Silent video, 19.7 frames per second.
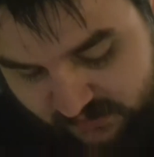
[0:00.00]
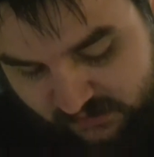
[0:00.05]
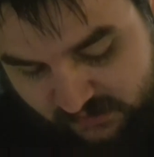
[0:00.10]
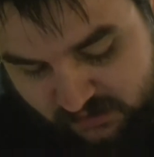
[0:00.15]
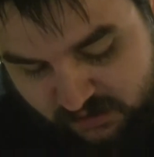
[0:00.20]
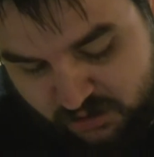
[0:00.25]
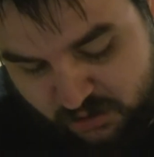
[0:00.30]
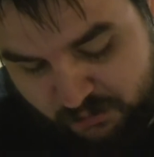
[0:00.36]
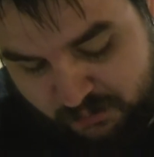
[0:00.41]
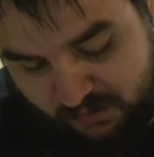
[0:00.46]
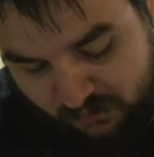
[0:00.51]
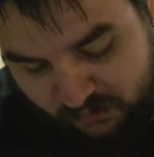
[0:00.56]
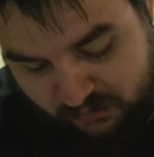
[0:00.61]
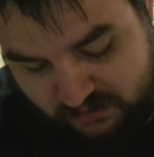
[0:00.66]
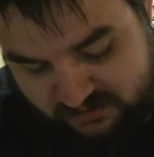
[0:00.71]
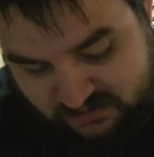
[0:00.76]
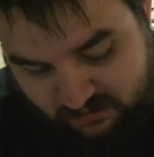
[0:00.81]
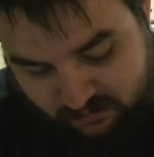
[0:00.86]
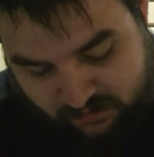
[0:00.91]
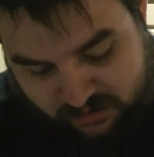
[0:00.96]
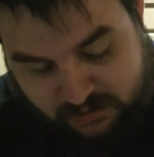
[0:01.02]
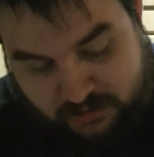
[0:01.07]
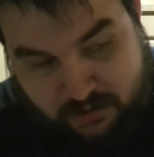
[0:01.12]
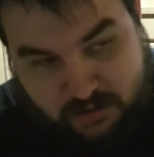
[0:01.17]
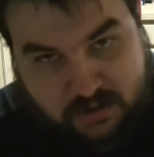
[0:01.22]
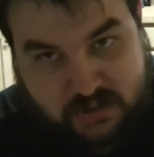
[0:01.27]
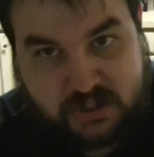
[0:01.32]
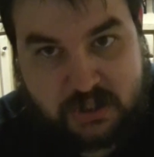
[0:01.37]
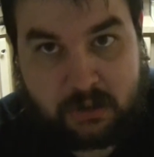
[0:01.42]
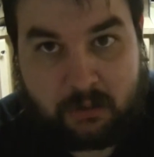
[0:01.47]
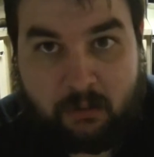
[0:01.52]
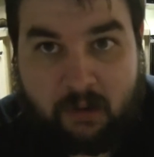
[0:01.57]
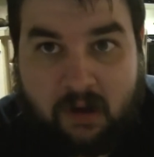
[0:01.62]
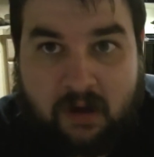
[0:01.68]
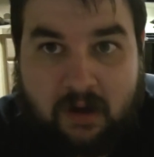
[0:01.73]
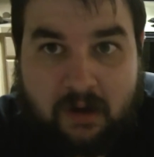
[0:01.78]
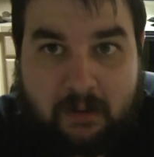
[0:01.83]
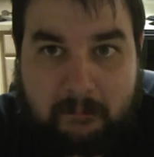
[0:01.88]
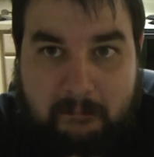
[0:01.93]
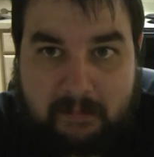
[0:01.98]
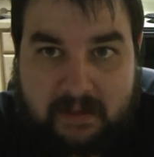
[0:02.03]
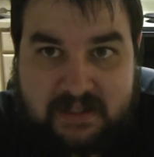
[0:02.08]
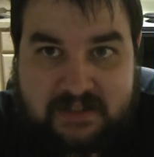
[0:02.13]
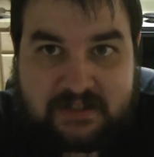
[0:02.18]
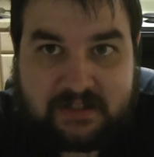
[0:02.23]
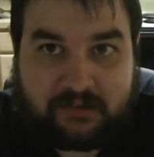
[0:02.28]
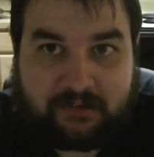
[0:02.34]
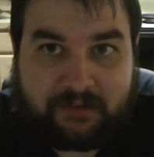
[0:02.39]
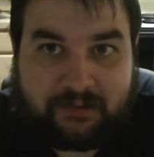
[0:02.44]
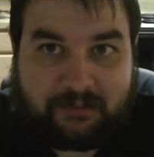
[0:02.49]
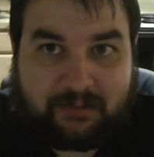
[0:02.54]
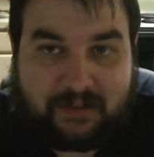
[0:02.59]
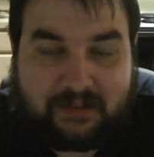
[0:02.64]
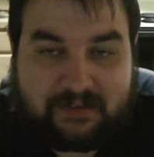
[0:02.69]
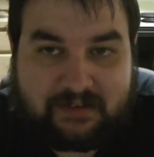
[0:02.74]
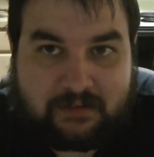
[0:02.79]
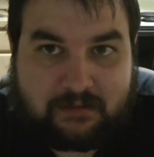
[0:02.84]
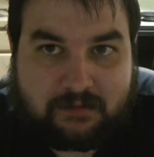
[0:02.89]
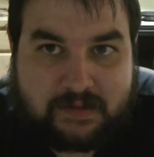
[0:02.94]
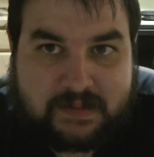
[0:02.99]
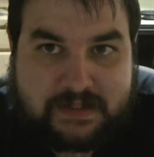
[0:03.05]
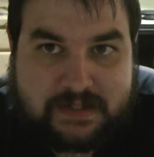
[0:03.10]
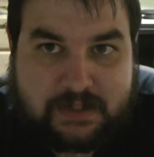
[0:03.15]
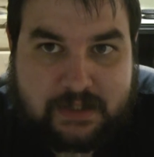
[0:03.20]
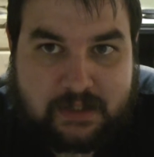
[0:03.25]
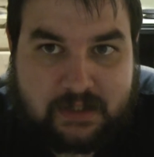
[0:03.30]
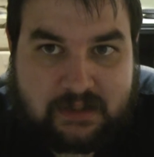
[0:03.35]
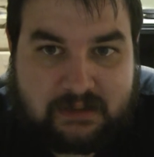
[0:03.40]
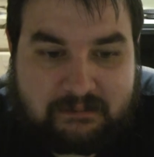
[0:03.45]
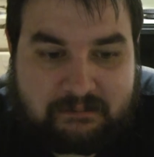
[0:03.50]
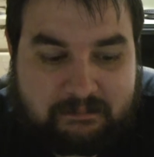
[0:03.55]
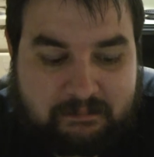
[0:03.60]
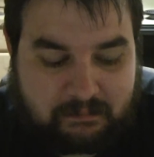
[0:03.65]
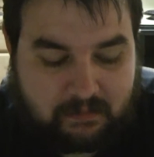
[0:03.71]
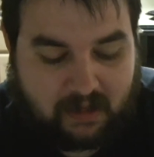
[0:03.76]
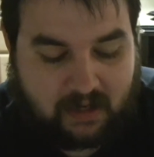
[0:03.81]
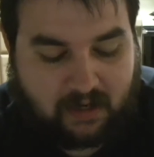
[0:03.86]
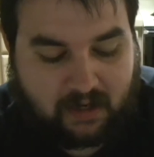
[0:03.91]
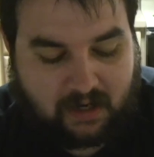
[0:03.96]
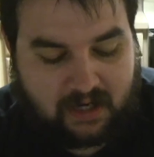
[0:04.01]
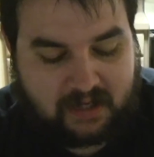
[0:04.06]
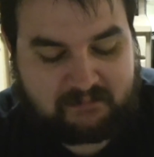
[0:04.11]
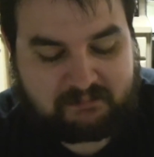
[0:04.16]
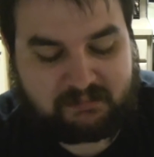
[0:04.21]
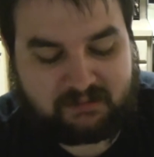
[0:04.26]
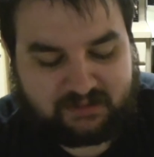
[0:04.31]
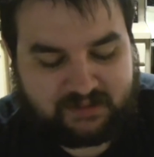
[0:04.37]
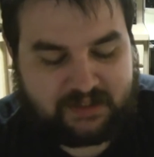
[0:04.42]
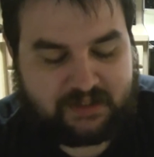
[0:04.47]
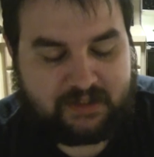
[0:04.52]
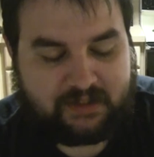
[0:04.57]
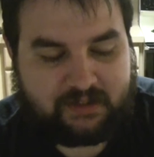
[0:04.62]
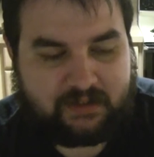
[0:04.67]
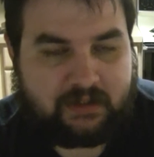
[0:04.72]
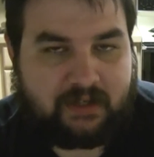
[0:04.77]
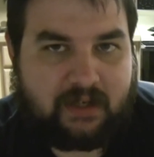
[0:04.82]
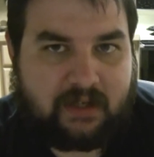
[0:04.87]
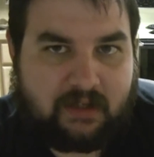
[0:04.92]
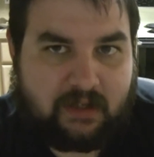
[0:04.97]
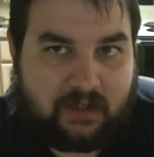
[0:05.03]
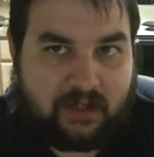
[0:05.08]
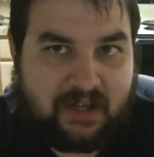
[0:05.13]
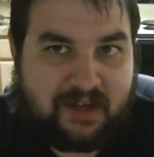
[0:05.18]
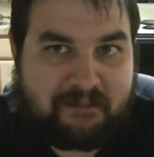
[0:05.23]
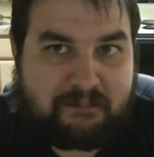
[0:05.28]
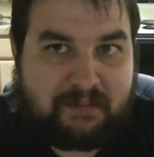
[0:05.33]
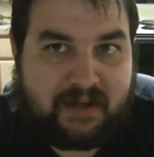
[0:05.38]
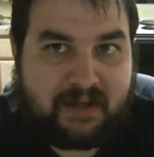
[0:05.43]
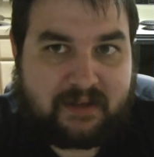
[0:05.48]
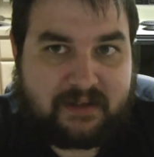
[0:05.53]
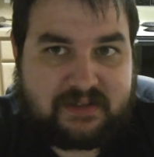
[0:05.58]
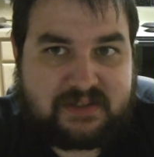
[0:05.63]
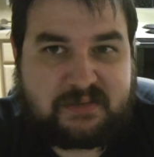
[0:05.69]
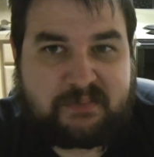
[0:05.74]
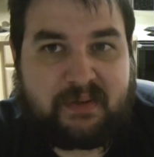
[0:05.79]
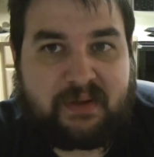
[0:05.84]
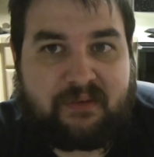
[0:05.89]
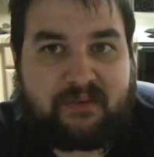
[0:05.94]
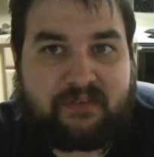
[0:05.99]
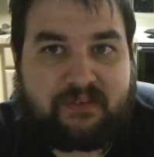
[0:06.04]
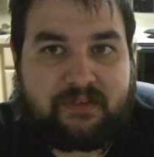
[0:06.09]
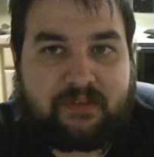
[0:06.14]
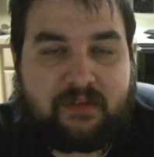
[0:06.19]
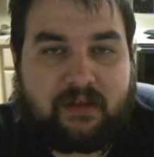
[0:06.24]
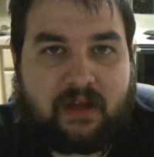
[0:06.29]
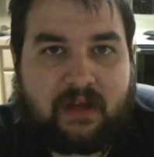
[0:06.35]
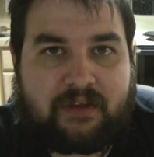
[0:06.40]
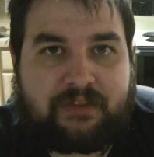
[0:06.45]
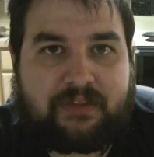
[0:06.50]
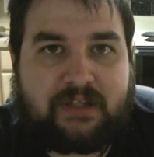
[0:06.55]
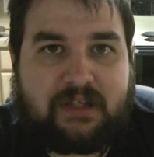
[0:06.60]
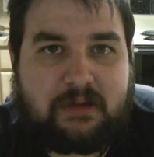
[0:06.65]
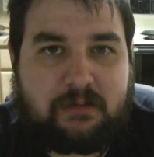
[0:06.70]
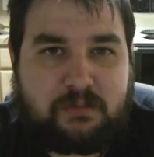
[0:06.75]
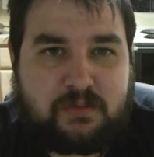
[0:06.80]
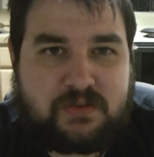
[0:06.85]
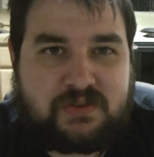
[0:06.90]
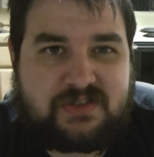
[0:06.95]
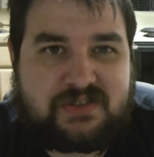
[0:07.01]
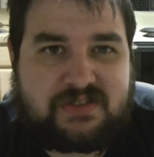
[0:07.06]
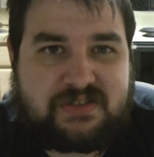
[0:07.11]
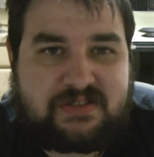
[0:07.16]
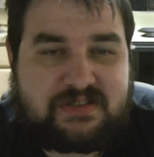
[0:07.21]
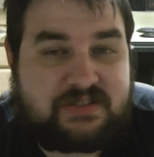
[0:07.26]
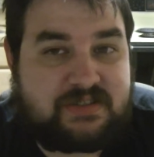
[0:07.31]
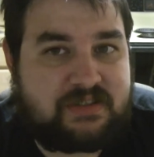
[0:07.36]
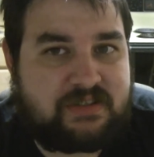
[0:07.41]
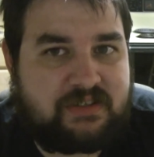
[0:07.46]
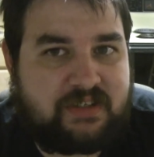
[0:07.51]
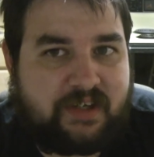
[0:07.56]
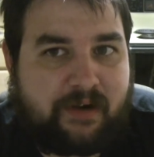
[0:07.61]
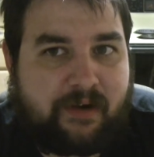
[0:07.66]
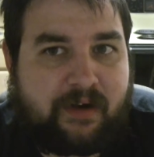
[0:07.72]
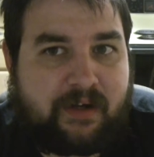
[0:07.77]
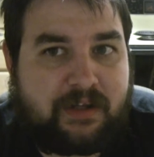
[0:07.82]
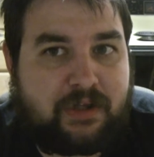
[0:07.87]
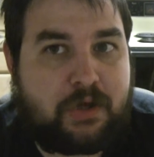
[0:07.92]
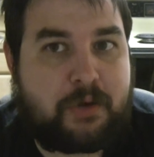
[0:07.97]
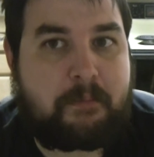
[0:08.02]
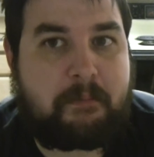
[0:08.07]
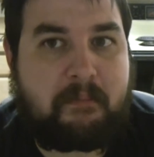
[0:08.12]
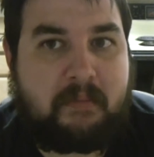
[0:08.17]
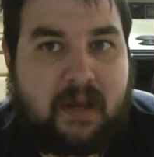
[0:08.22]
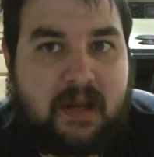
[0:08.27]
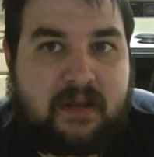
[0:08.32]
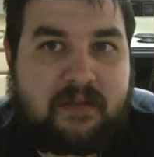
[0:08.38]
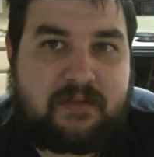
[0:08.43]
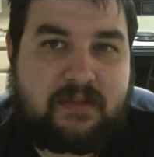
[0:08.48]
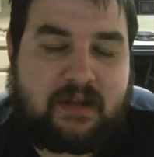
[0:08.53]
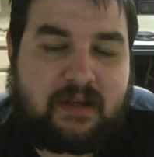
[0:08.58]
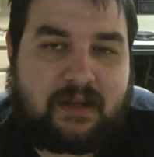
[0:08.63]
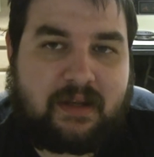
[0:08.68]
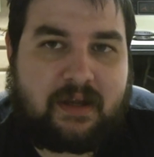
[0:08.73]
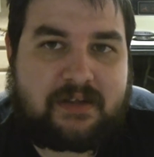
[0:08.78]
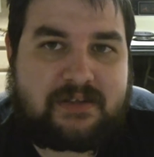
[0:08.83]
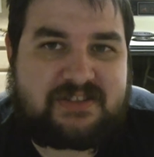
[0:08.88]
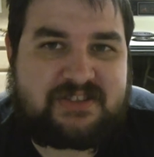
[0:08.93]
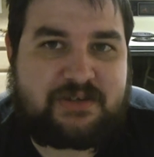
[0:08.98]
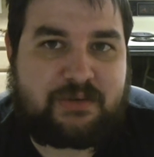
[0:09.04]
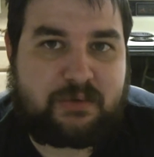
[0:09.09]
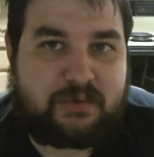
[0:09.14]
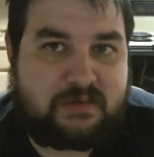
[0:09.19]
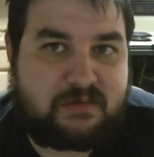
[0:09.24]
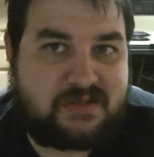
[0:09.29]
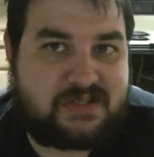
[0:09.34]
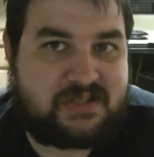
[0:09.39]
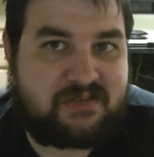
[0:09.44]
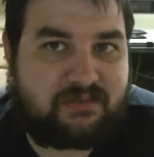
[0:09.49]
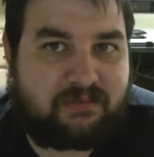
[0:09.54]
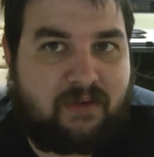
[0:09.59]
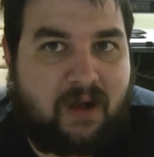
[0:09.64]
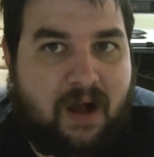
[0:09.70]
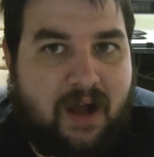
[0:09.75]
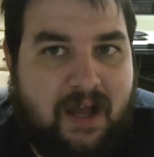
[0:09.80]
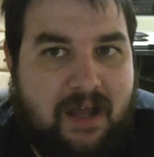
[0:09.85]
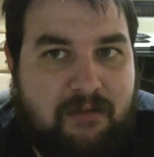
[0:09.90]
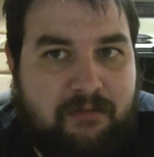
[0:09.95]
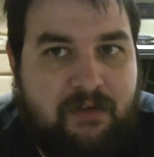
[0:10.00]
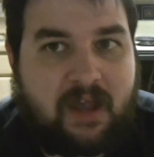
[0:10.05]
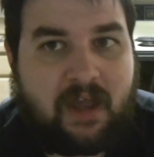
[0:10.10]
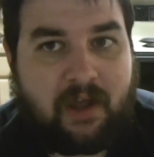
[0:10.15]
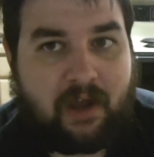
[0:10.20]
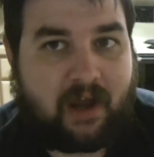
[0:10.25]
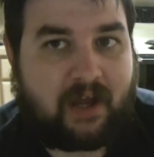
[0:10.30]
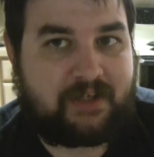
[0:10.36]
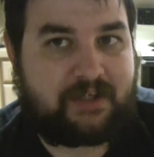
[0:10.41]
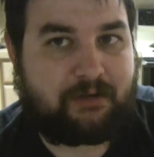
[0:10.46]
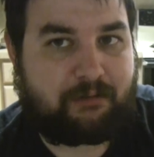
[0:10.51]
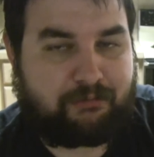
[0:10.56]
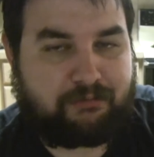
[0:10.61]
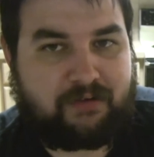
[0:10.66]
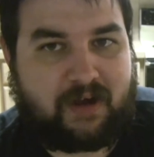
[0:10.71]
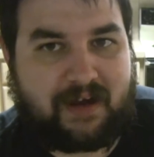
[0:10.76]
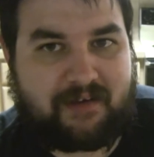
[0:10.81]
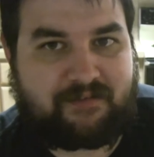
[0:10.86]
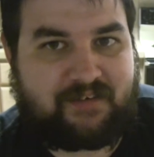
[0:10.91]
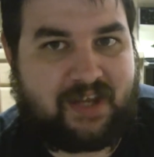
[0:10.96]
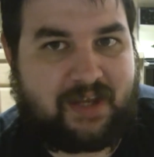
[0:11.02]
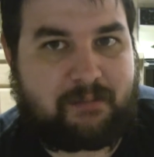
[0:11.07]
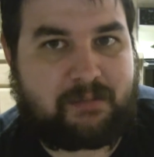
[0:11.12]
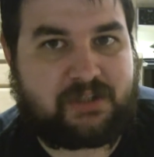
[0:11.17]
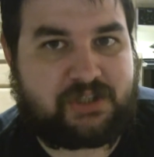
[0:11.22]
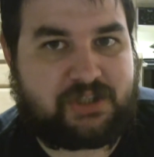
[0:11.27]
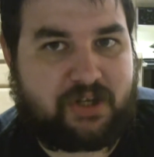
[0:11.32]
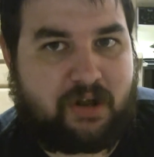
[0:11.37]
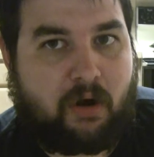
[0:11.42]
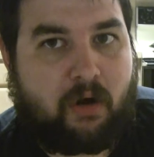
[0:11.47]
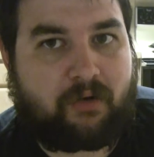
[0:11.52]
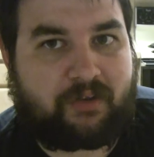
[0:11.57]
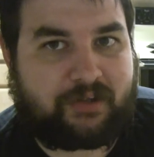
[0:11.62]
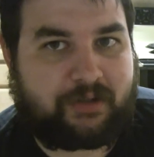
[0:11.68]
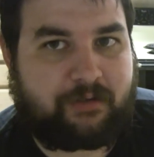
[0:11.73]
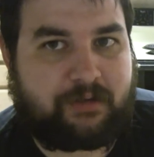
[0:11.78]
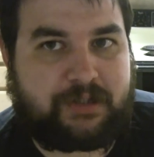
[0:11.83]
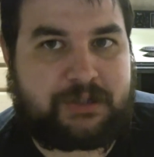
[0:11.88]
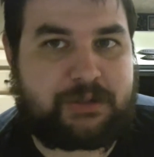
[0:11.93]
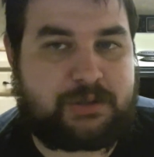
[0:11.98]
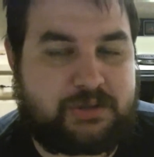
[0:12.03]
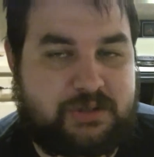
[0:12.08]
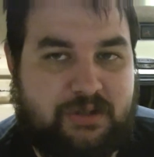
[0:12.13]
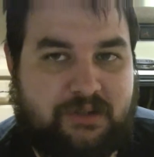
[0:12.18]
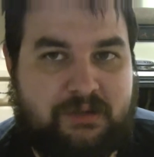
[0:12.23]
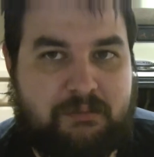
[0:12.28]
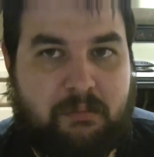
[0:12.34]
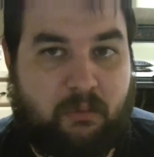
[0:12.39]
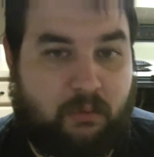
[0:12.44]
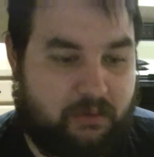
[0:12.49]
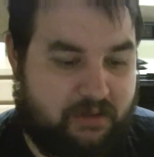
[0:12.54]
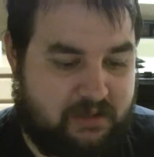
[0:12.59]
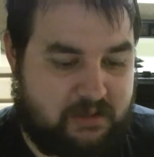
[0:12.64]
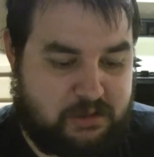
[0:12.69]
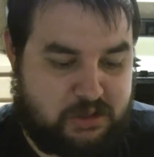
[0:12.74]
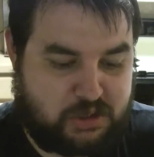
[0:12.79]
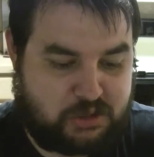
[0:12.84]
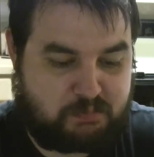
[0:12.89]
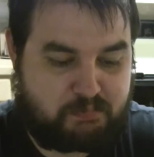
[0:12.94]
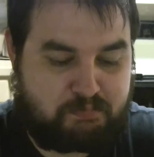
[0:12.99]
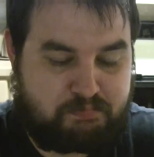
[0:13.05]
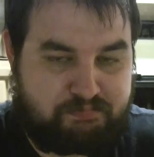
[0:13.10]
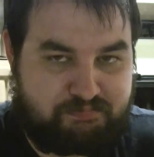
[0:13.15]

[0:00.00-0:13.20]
each opponent's creature. So basically what I did was I played it and I got back a spell. I think it was Incendiary Command that I got, so it was 5. I dealt 5 damage to all the creatures on the board and just